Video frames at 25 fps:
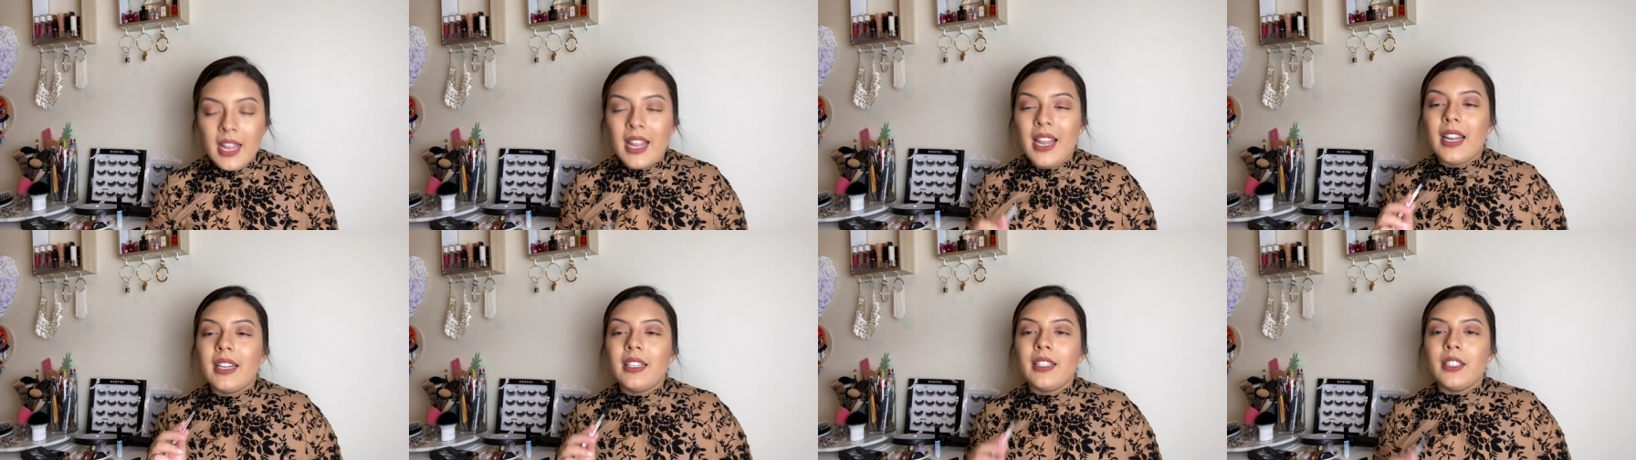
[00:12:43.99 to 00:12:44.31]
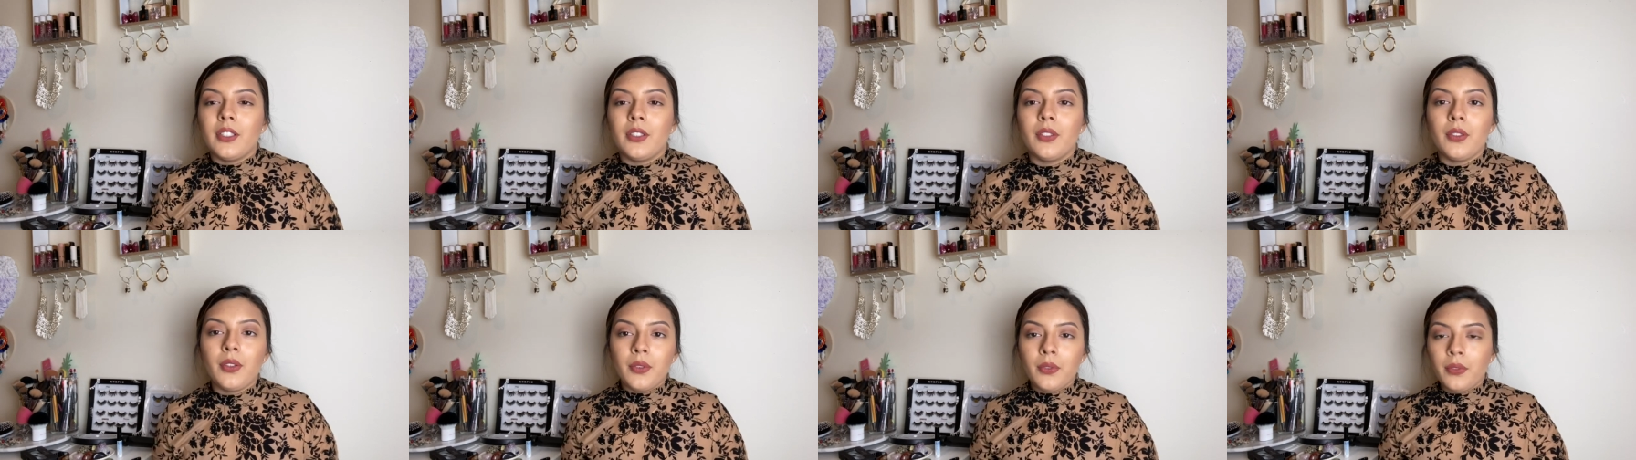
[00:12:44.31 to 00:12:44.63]
And I
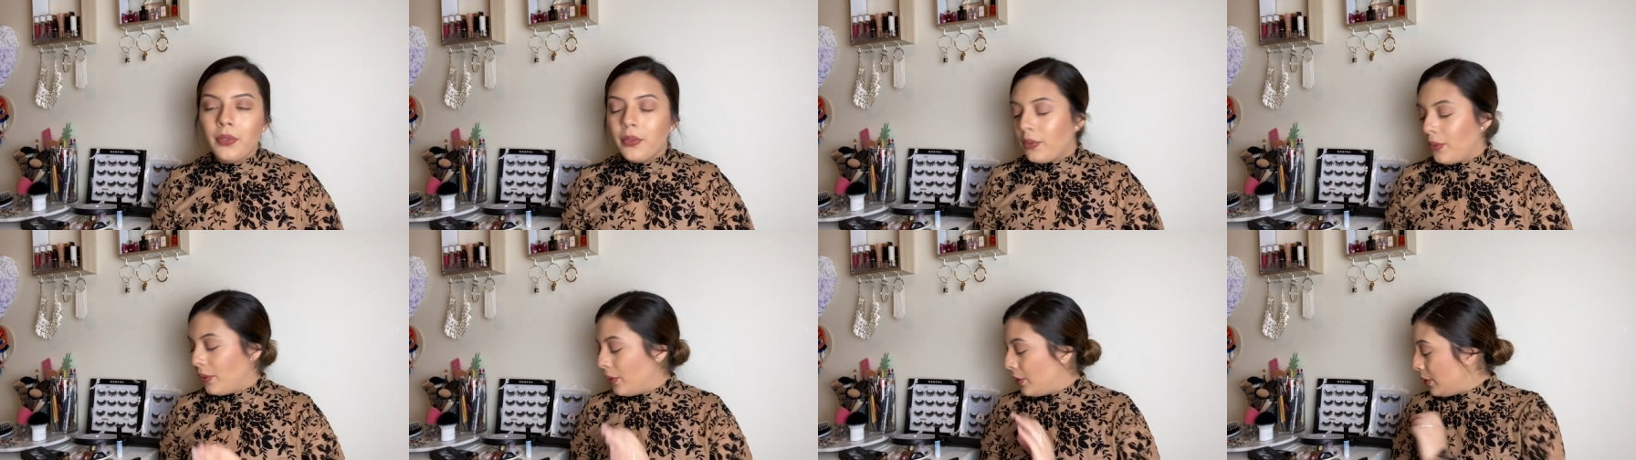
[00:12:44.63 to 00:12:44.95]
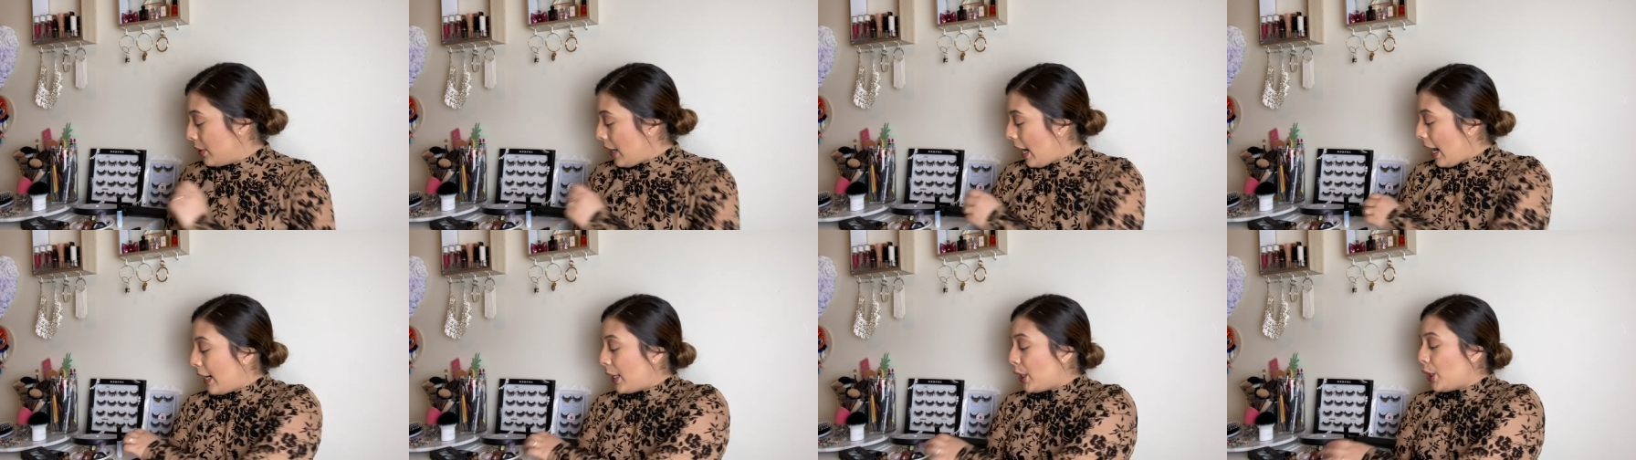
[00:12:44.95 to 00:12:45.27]
know,
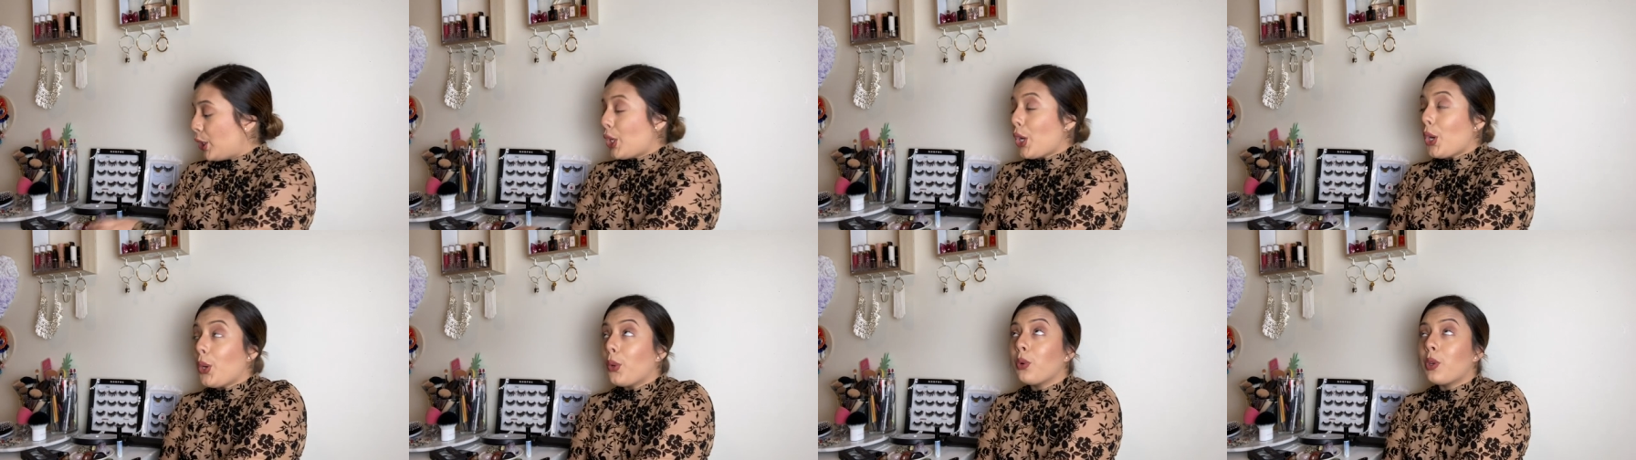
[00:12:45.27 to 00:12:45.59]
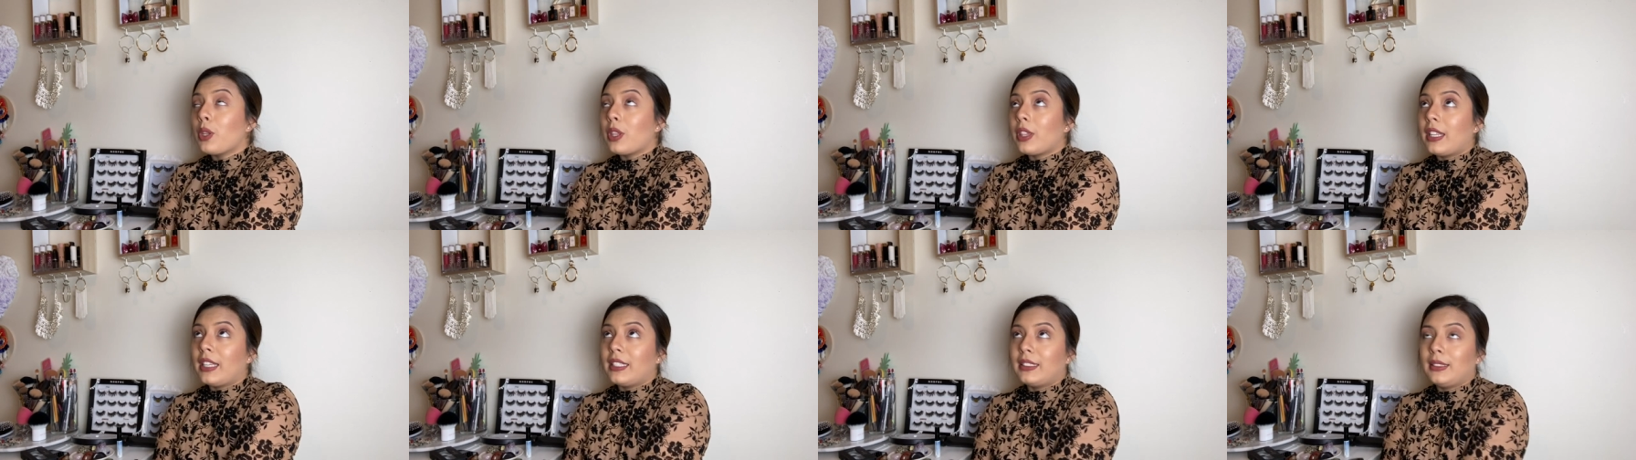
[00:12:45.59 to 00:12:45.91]
I know
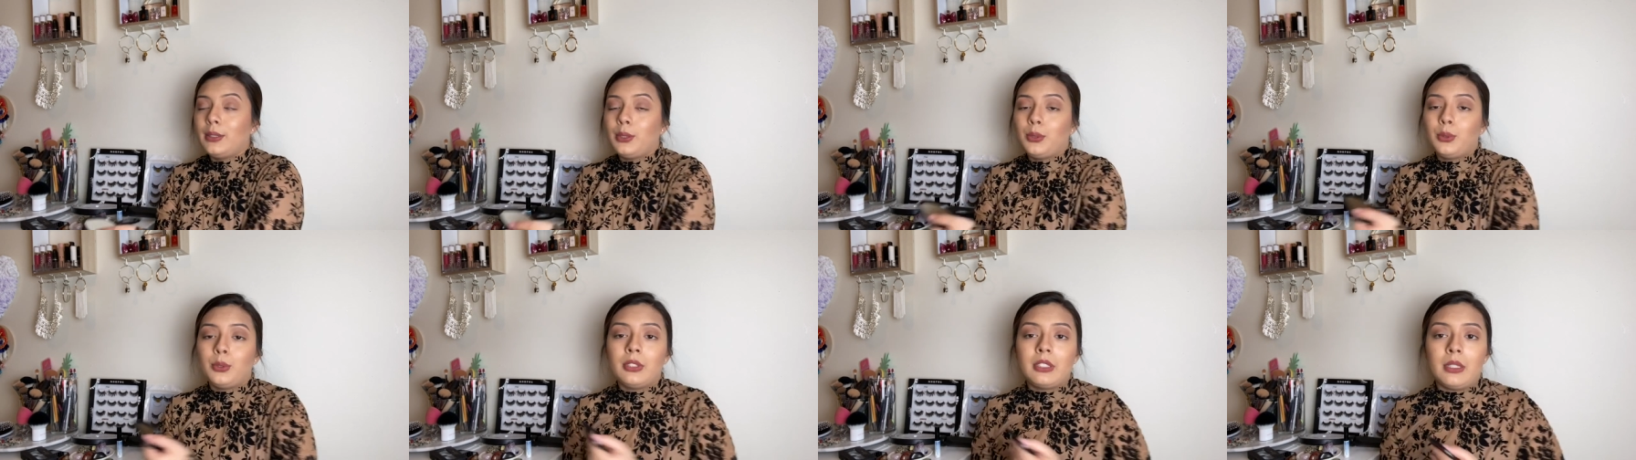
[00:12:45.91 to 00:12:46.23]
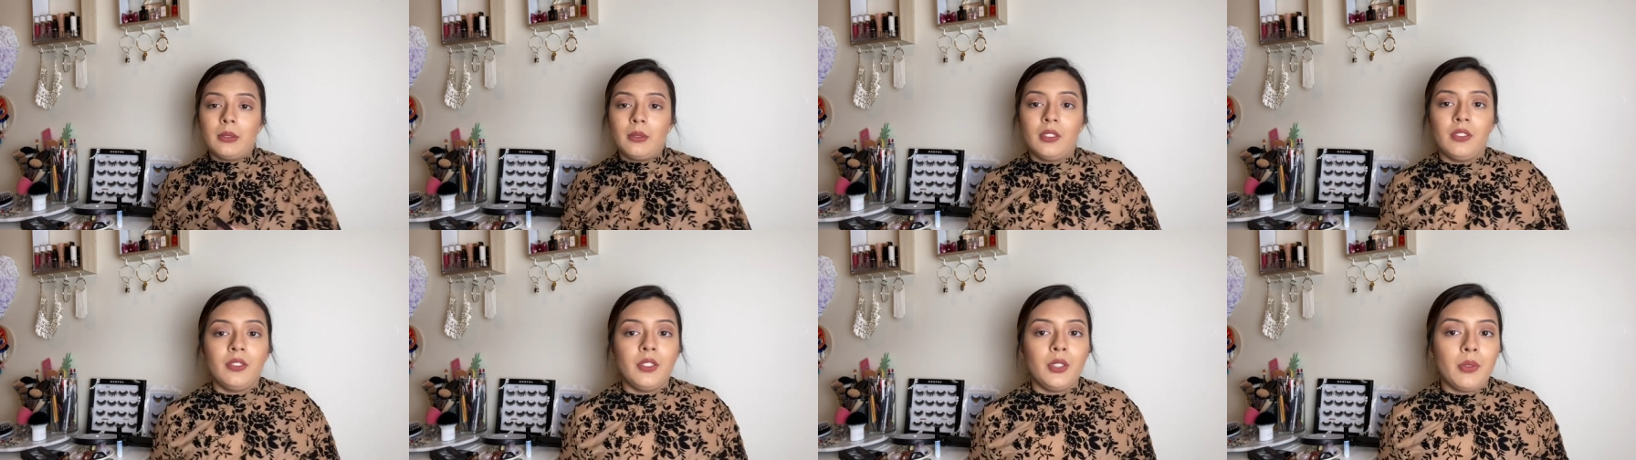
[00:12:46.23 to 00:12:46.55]
that to
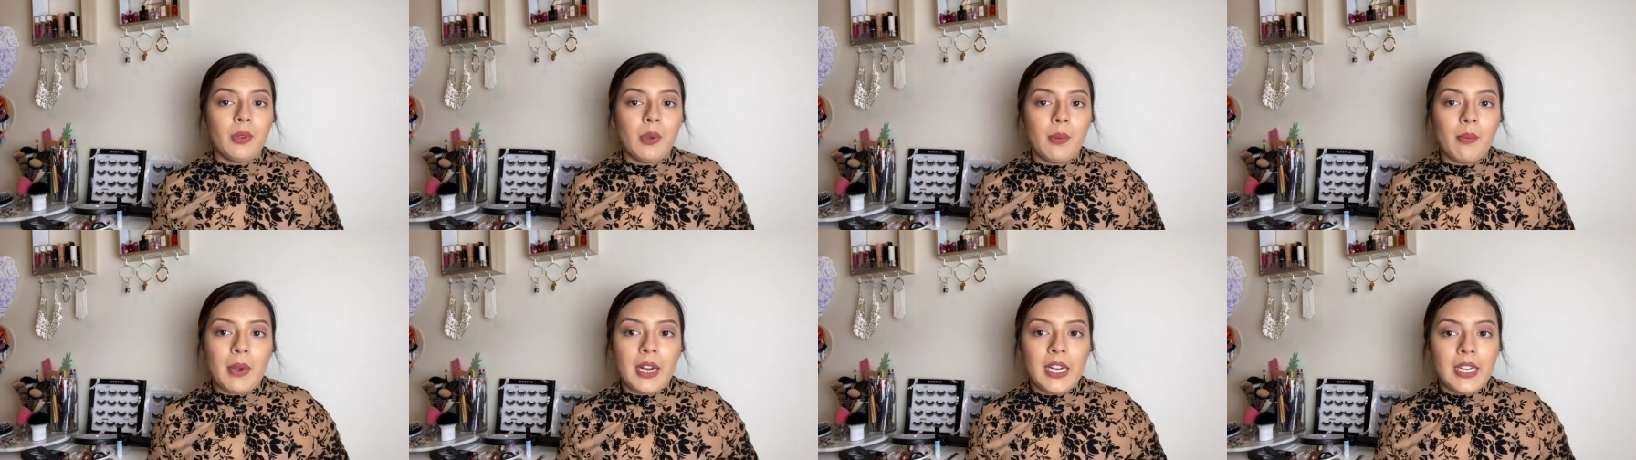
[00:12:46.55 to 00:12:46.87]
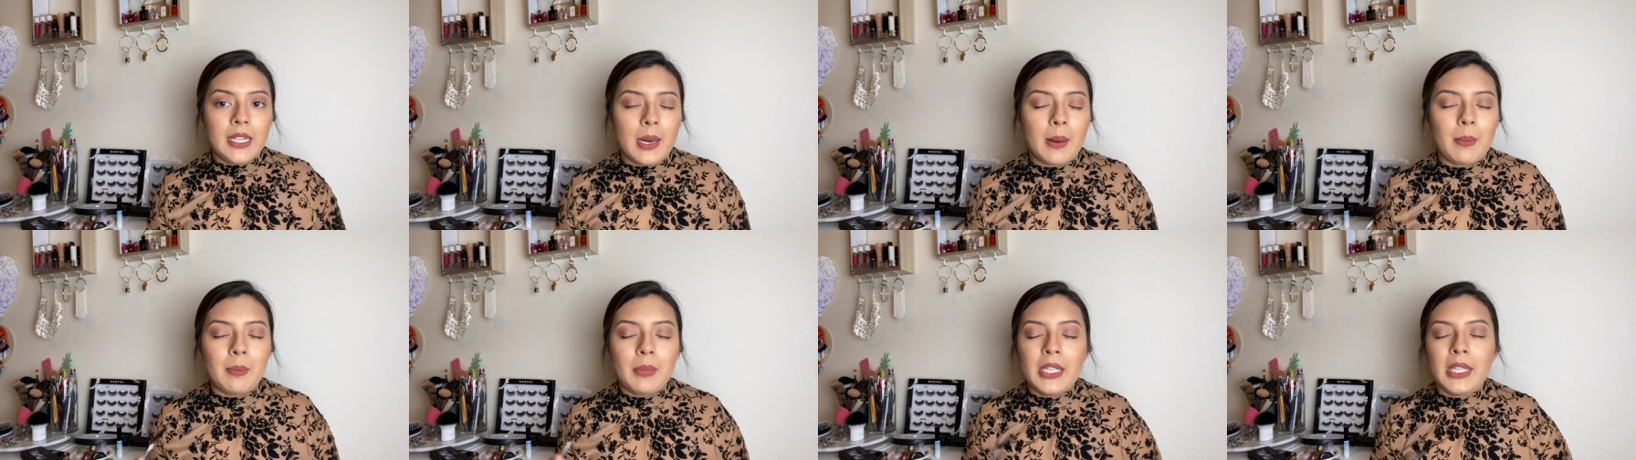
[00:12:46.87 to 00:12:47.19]
some of you it might
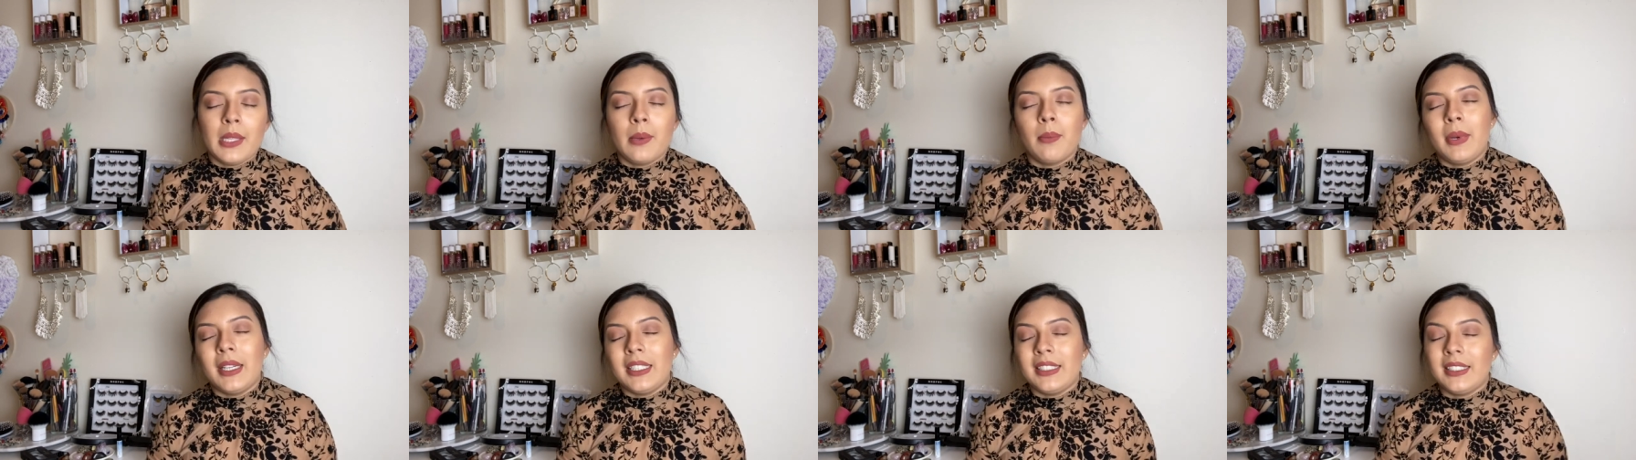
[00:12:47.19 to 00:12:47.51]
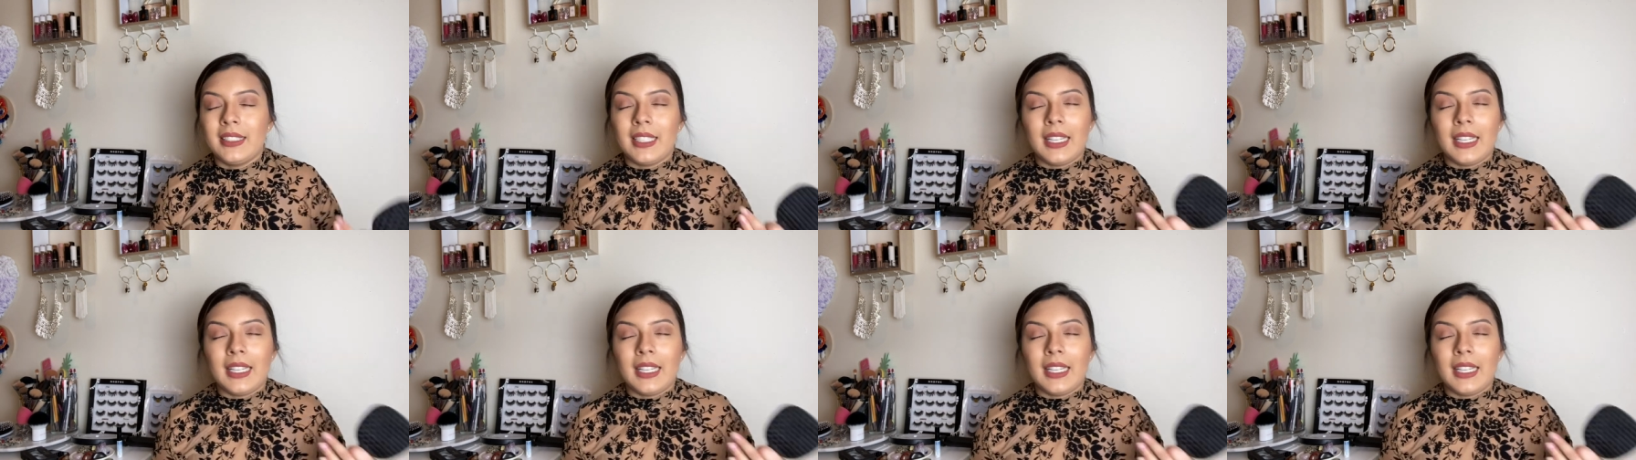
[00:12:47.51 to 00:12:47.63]
not be the best